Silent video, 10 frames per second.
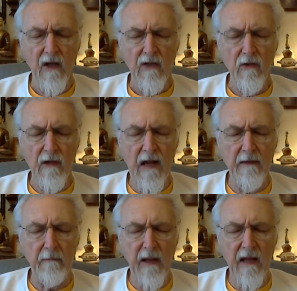Do not
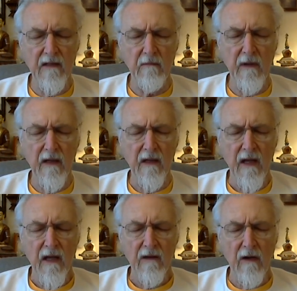abandon me.
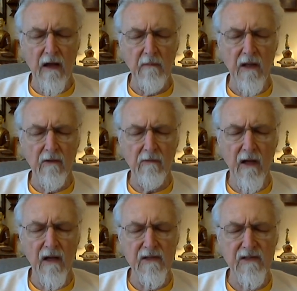Grant me the
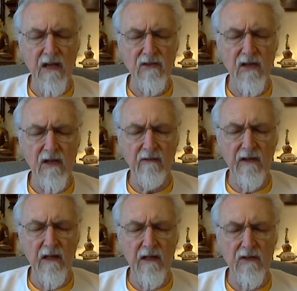realization of
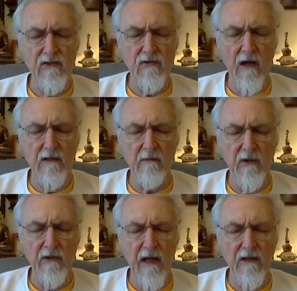the
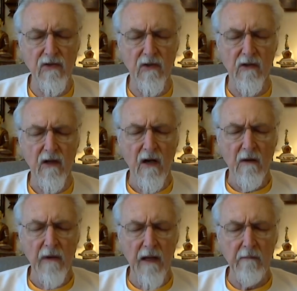indestructible nature.
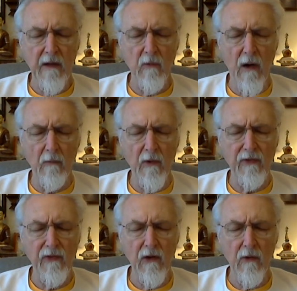Make me one
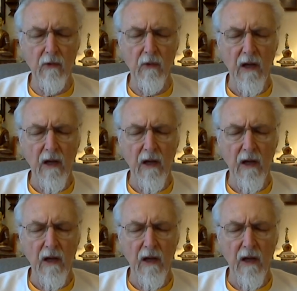with you,